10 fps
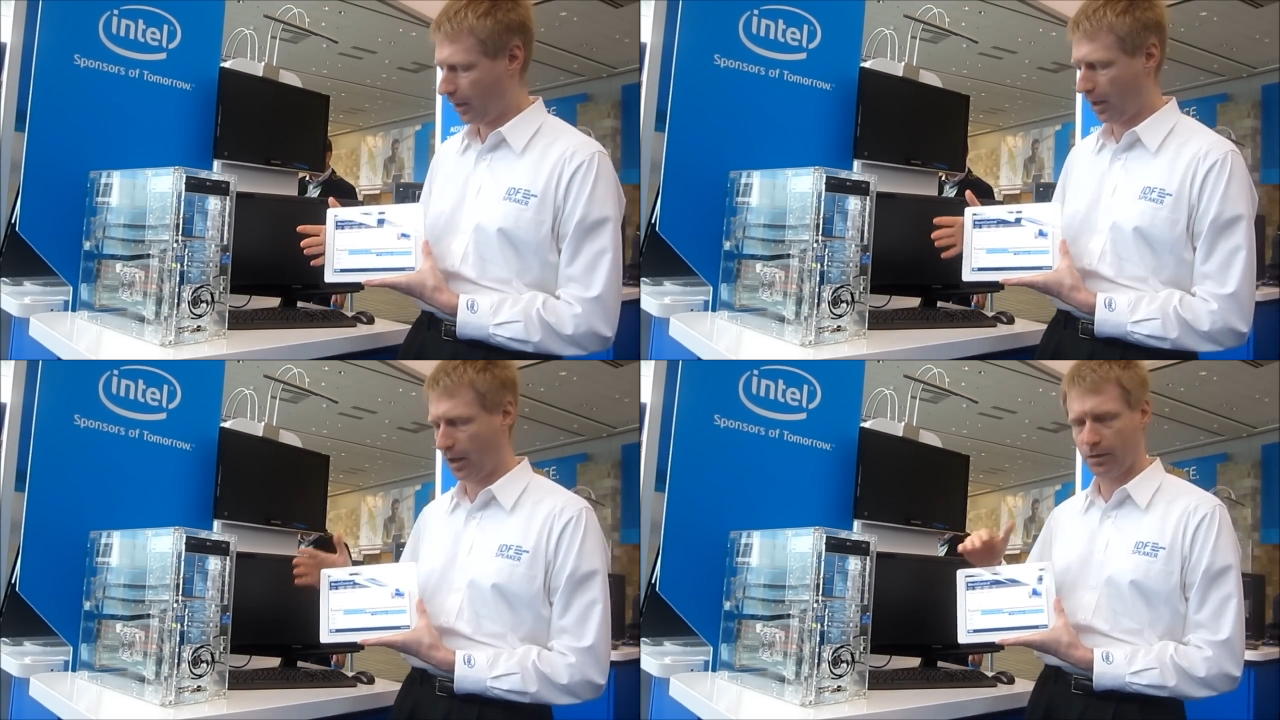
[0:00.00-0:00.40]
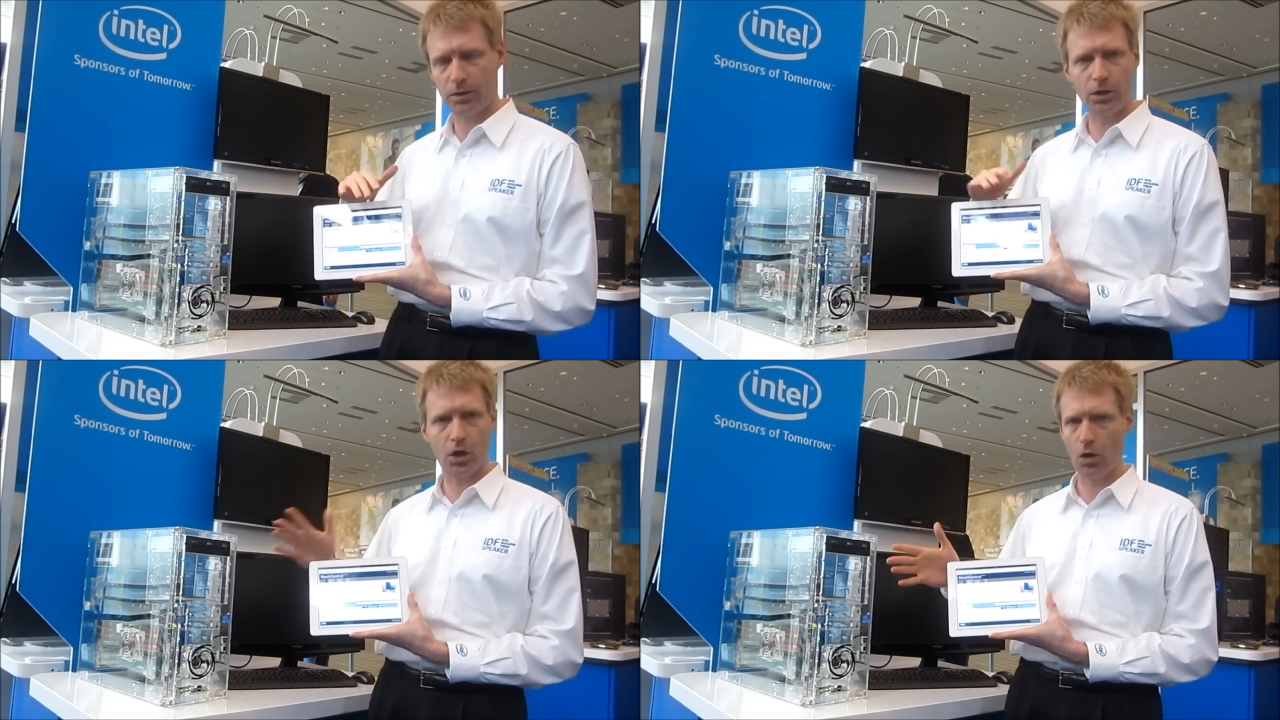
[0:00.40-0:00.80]
uh,
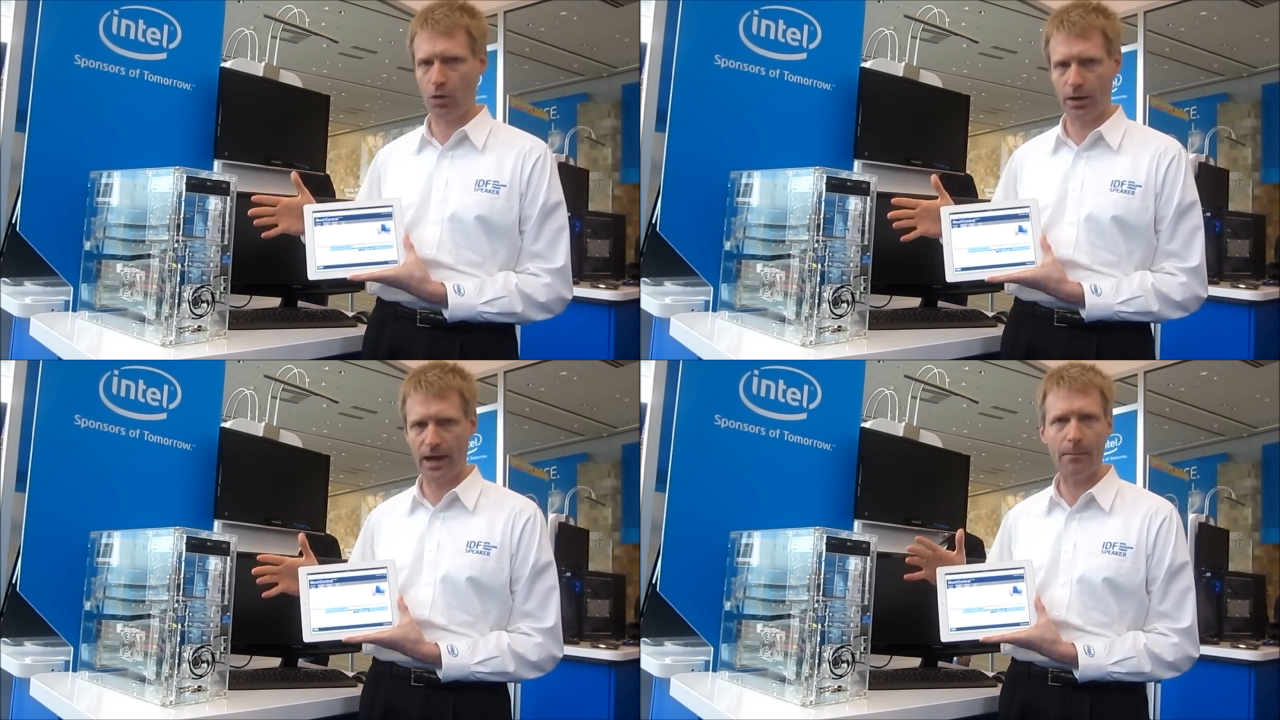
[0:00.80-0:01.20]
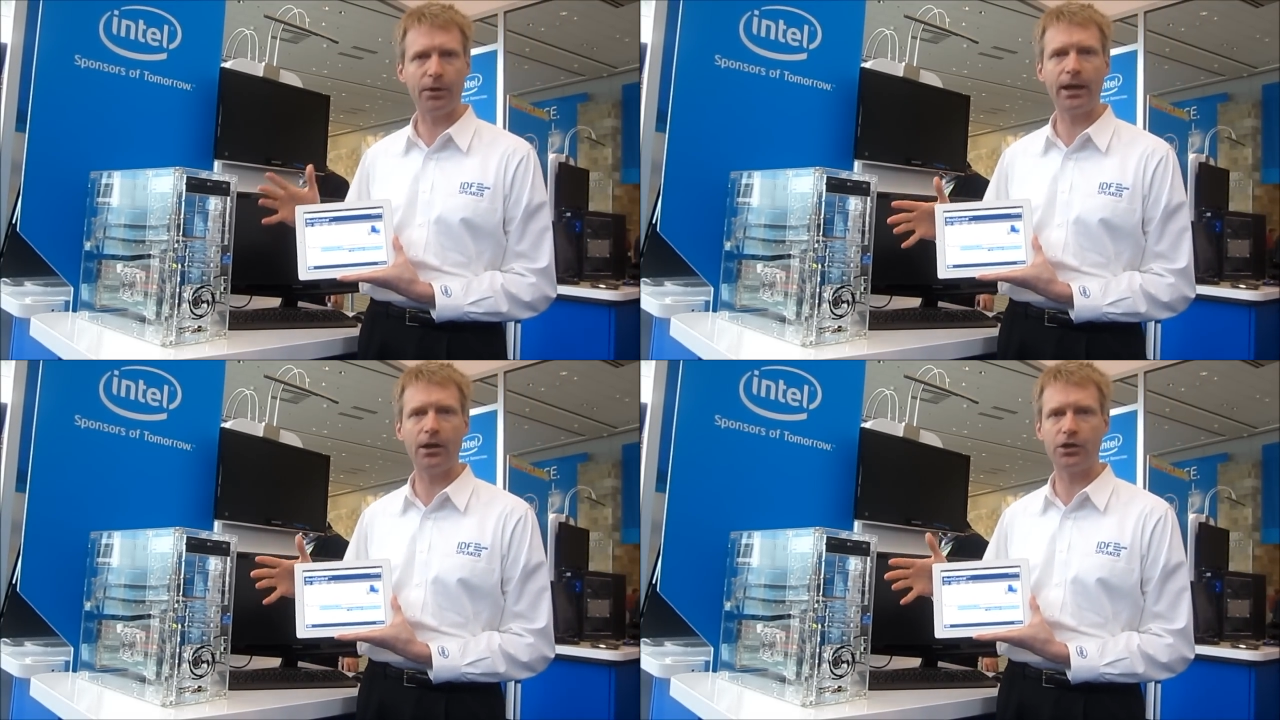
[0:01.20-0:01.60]
you know, an
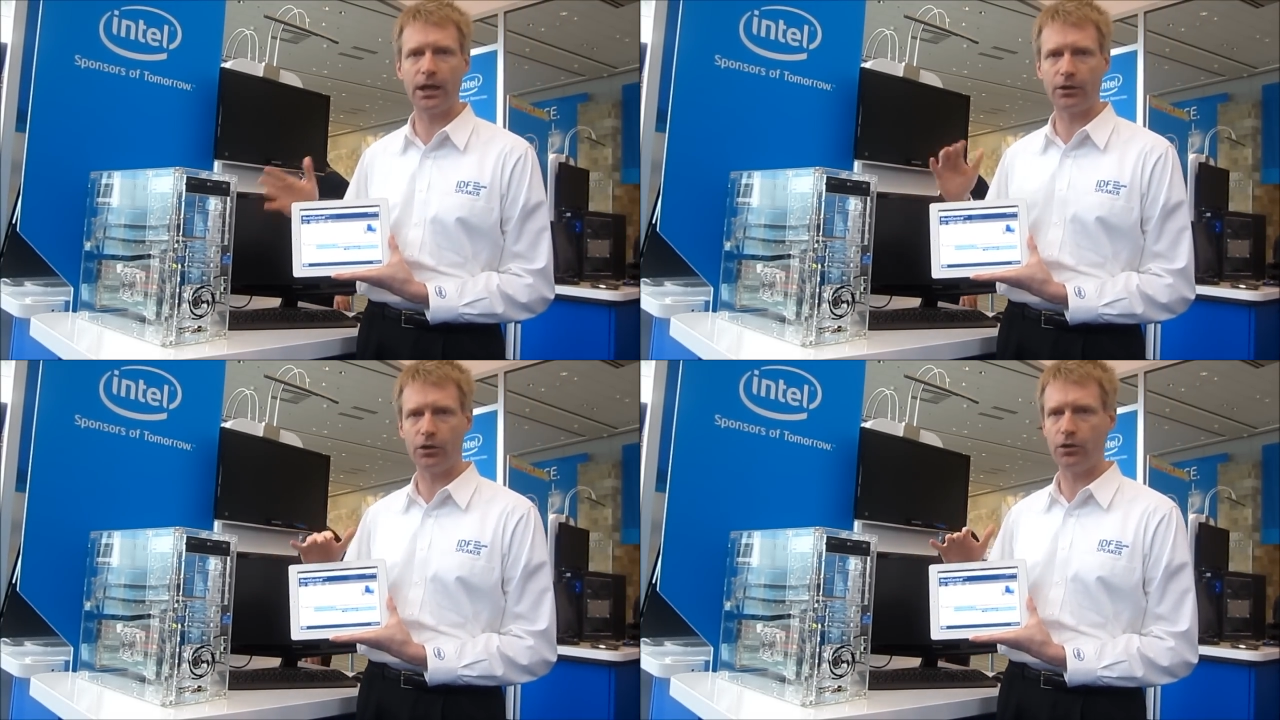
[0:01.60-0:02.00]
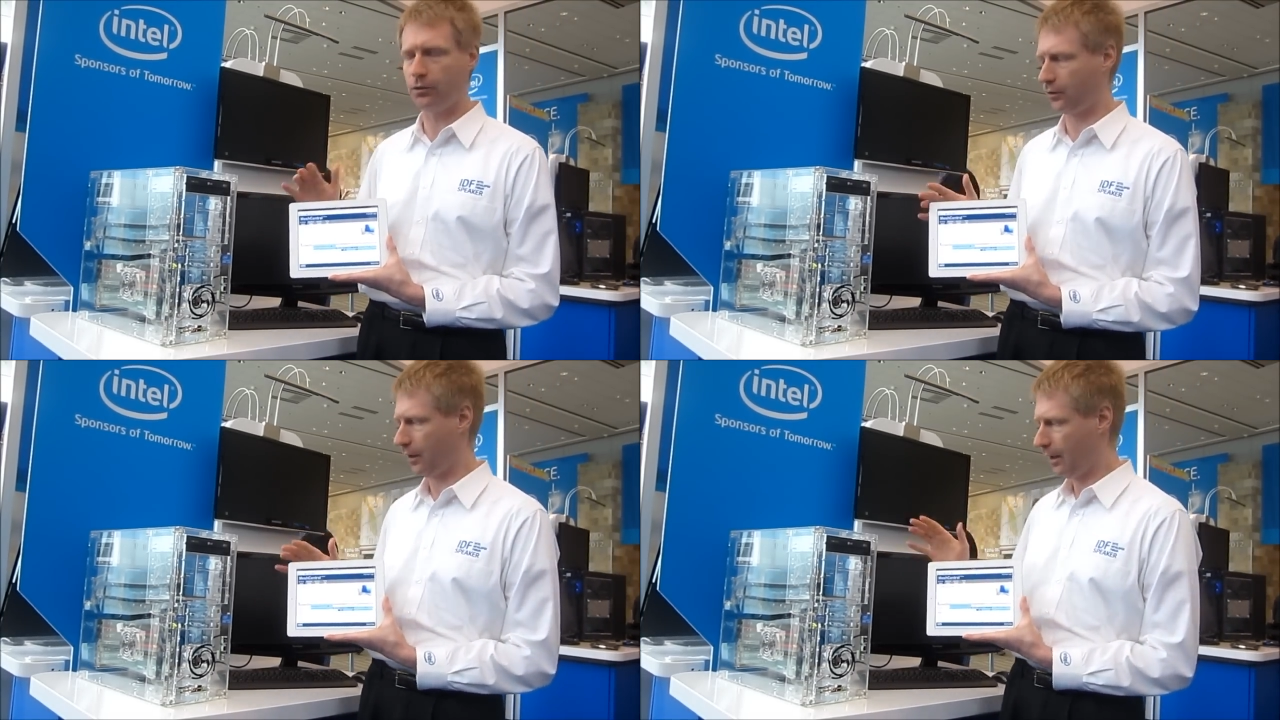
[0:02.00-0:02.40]
application that could
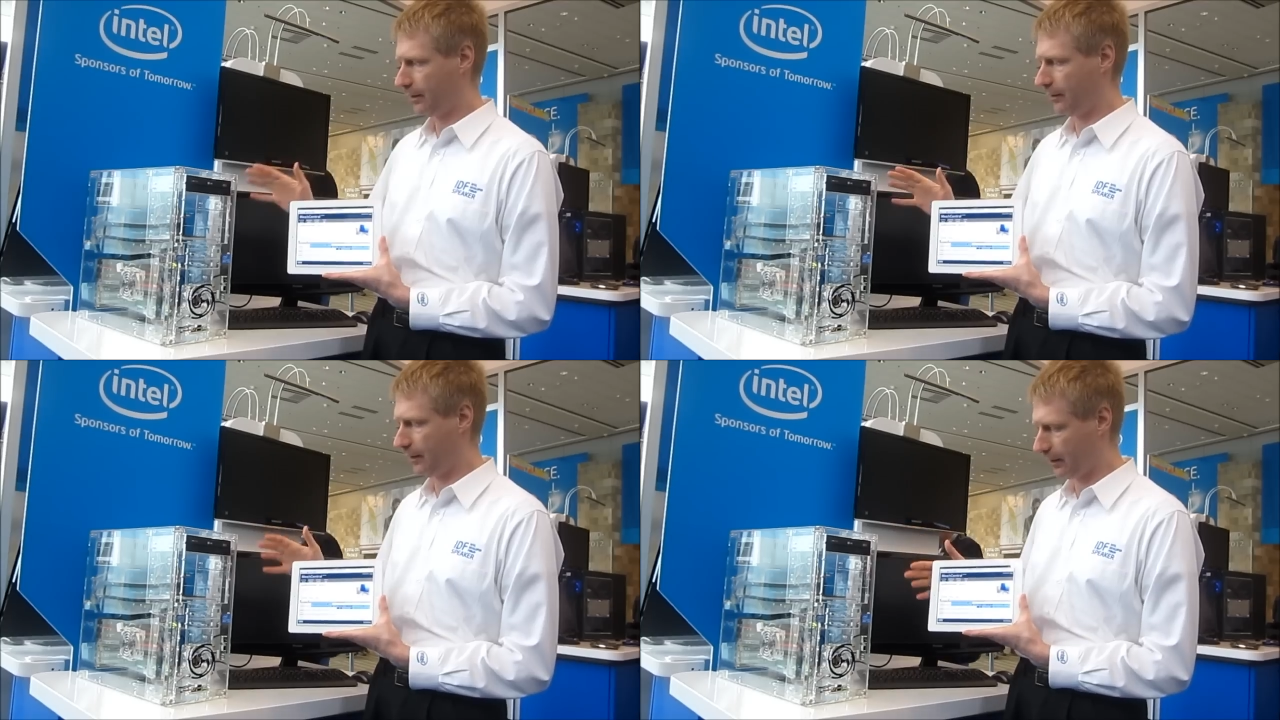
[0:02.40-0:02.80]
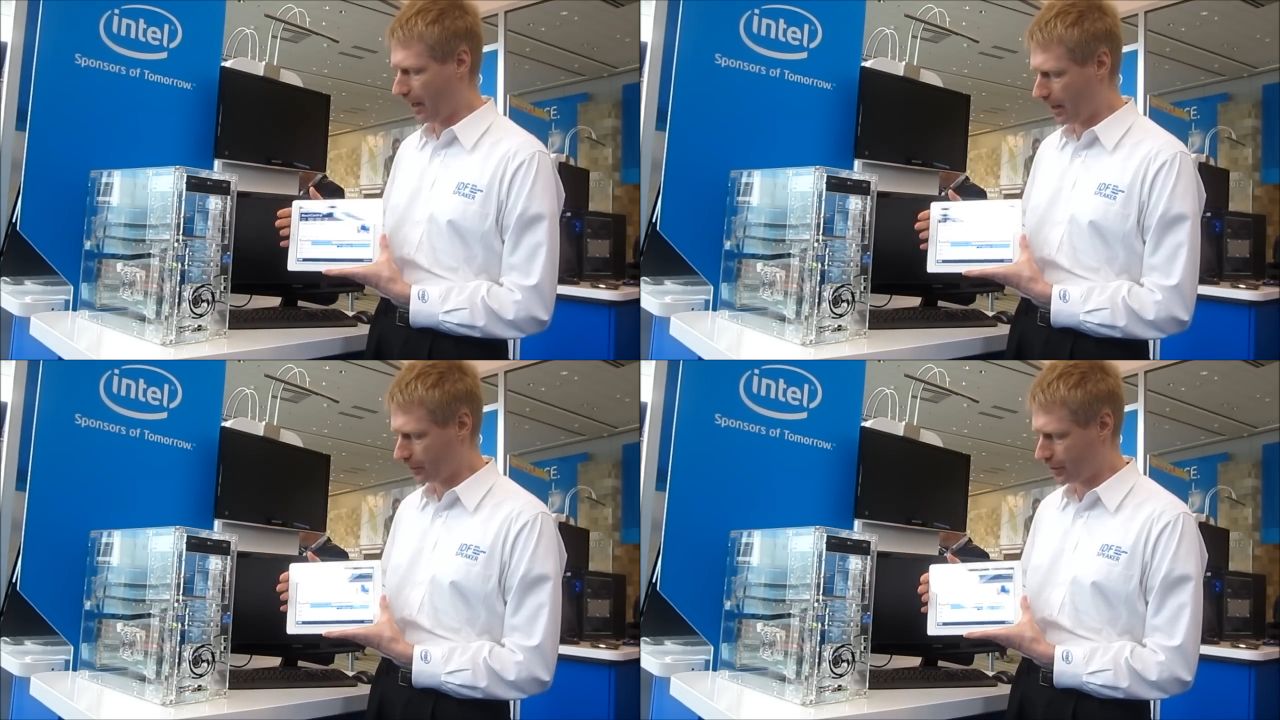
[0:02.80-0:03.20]
use this
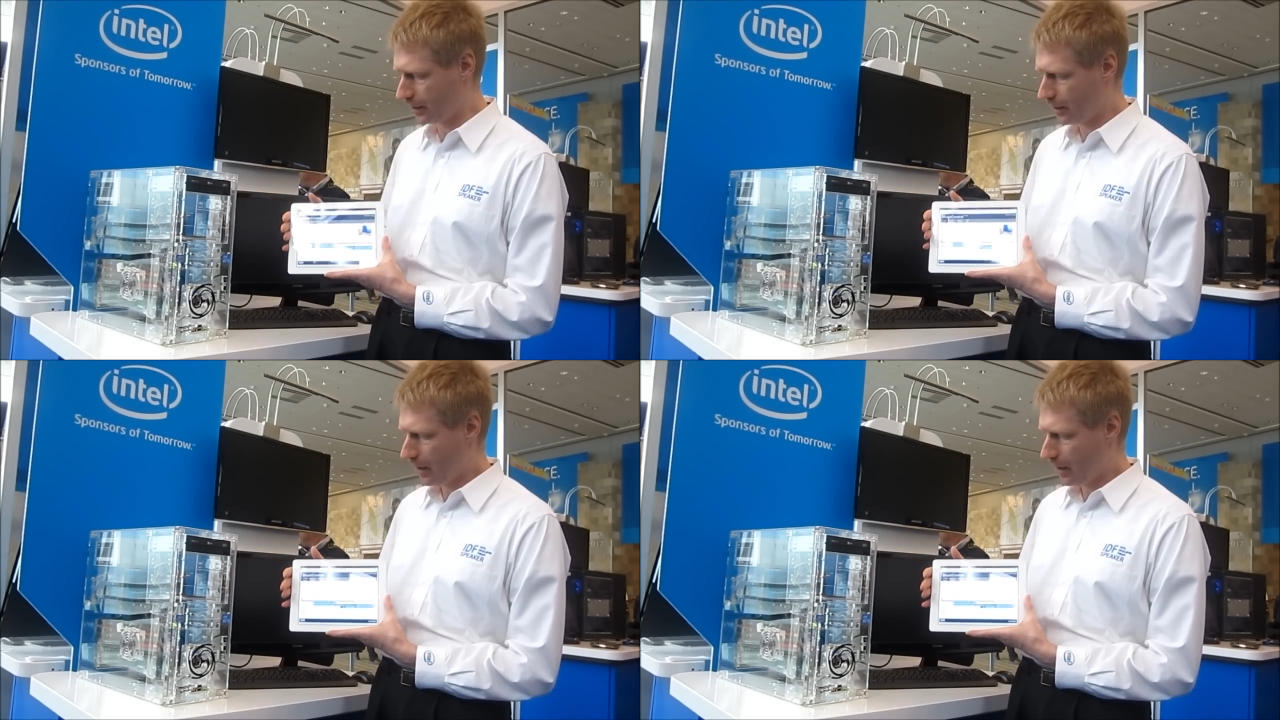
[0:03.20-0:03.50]
technology.